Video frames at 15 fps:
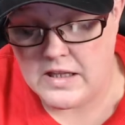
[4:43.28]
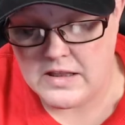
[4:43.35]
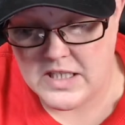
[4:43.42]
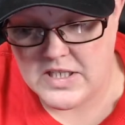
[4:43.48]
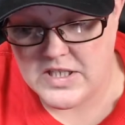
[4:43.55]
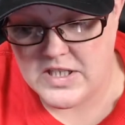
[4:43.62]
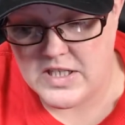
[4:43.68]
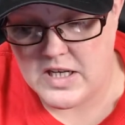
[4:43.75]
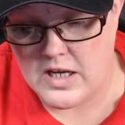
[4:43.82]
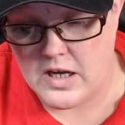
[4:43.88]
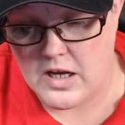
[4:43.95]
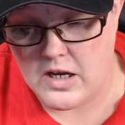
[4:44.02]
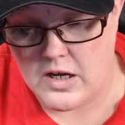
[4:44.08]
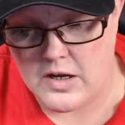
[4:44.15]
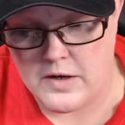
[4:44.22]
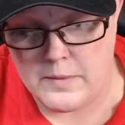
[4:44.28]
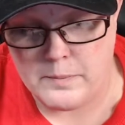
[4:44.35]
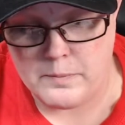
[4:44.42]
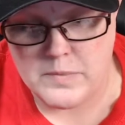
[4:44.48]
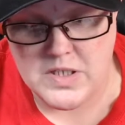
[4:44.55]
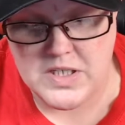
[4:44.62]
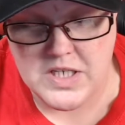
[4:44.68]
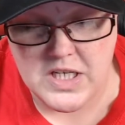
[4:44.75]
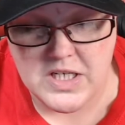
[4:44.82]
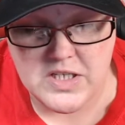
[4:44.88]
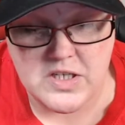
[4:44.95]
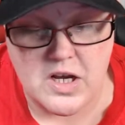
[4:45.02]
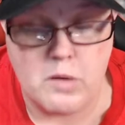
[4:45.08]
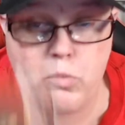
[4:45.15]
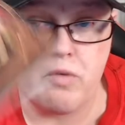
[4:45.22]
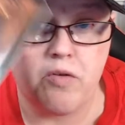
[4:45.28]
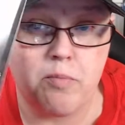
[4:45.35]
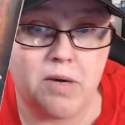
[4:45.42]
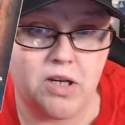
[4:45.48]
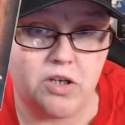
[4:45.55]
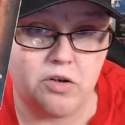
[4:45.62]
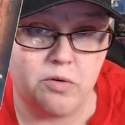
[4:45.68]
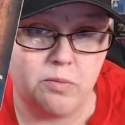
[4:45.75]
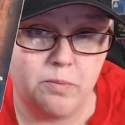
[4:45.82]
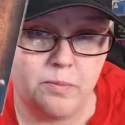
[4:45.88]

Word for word: this um, does come with a manual